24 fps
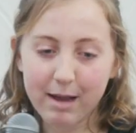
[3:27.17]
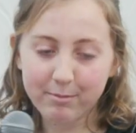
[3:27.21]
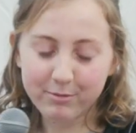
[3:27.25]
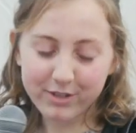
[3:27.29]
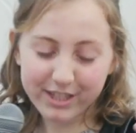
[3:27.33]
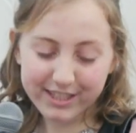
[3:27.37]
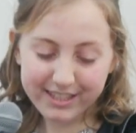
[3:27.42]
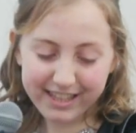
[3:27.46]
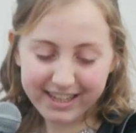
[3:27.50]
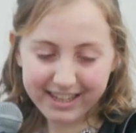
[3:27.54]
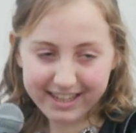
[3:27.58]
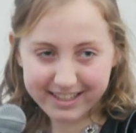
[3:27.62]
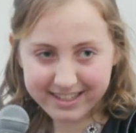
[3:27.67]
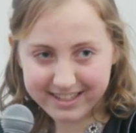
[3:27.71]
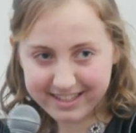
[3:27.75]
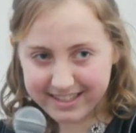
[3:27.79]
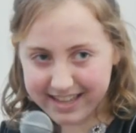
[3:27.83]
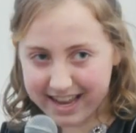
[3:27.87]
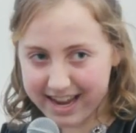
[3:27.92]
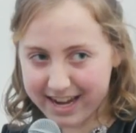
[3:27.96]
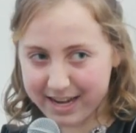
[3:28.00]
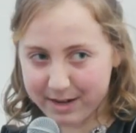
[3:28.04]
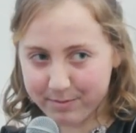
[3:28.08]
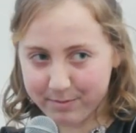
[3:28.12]
I'm dressed like a
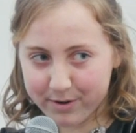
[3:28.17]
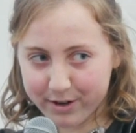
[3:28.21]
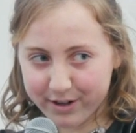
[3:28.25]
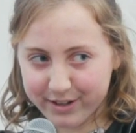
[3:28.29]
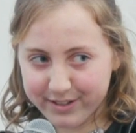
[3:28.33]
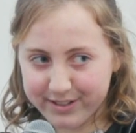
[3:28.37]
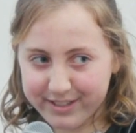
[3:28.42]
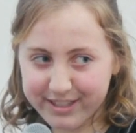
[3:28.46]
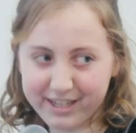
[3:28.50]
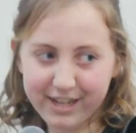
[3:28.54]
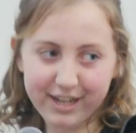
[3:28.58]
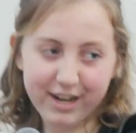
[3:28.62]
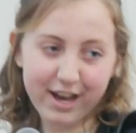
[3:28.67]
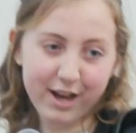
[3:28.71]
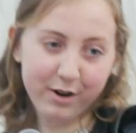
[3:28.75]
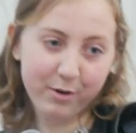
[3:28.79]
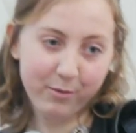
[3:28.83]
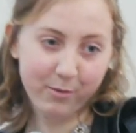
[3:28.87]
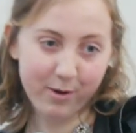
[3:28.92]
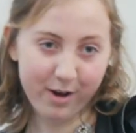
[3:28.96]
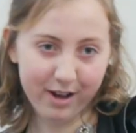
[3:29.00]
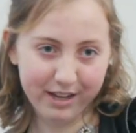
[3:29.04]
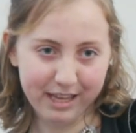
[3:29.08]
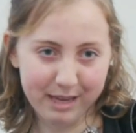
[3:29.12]
sane person and not a
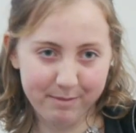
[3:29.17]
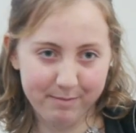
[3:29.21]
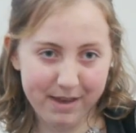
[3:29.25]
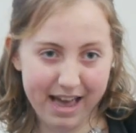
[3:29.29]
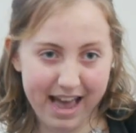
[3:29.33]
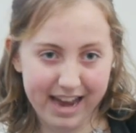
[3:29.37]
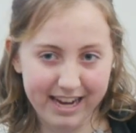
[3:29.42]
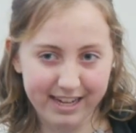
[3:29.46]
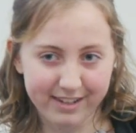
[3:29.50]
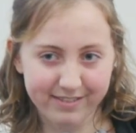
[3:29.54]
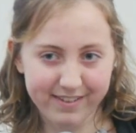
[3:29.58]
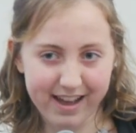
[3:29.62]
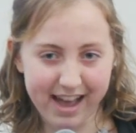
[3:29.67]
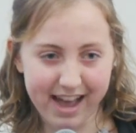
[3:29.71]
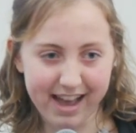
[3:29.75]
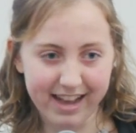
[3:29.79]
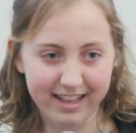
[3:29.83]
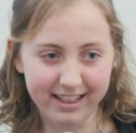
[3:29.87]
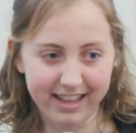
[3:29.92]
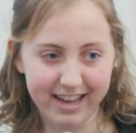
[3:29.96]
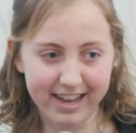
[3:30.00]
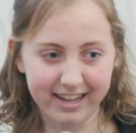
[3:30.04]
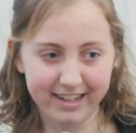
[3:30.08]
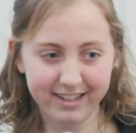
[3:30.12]
walking packet of
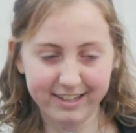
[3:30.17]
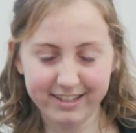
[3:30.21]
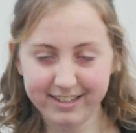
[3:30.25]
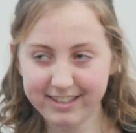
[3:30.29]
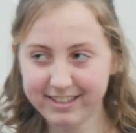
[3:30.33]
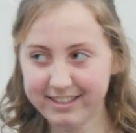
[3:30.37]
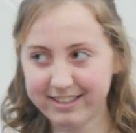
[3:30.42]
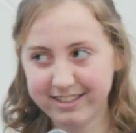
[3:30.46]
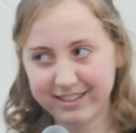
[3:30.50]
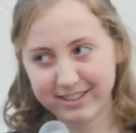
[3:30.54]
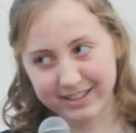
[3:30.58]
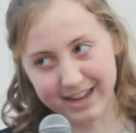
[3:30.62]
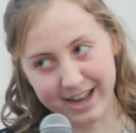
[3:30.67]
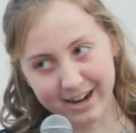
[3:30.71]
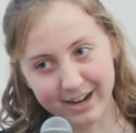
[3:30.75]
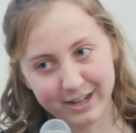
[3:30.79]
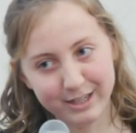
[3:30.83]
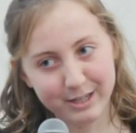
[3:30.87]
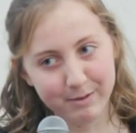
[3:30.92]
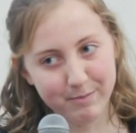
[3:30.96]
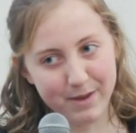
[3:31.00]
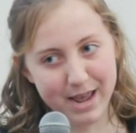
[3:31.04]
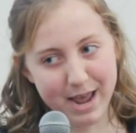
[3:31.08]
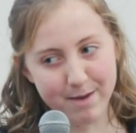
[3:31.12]
highlighters. Shout
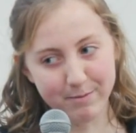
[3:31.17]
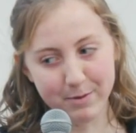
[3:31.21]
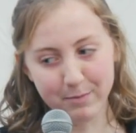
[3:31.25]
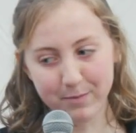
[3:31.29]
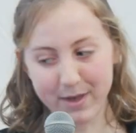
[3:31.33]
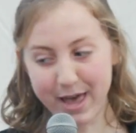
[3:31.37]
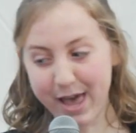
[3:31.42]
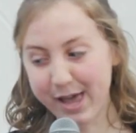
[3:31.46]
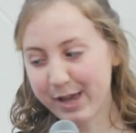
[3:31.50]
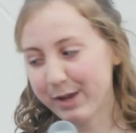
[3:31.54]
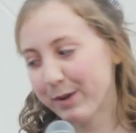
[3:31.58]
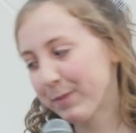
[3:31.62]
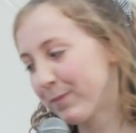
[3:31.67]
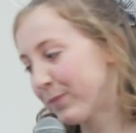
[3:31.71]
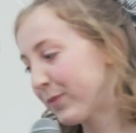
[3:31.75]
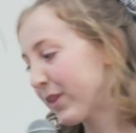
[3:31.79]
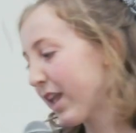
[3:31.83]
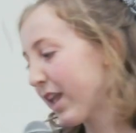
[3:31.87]
out to Pam and Beck.